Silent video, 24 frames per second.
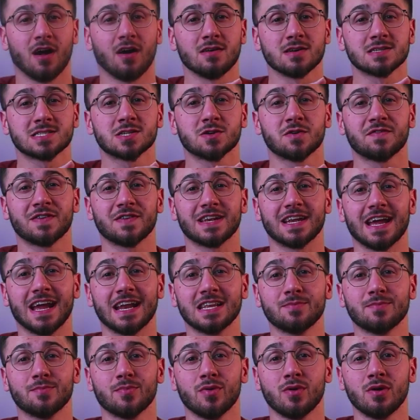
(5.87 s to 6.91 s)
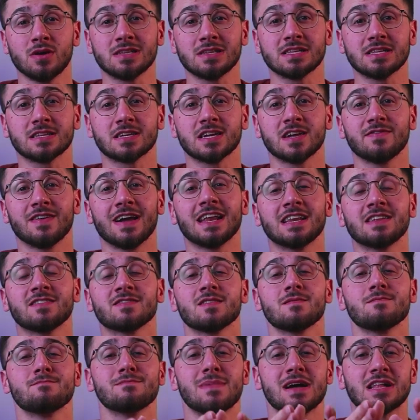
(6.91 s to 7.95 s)
Also, if at any point you'd like to give any
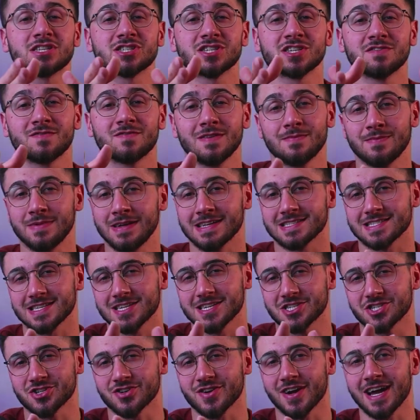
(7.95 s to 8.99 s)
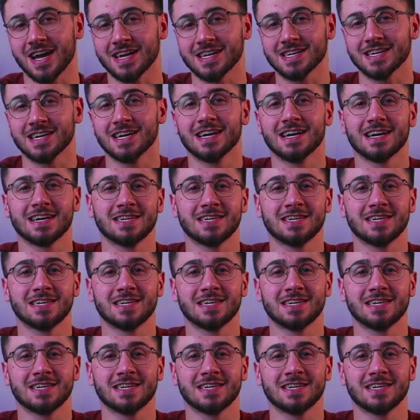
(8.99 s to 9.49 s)
of the mentioned V P Ns a try,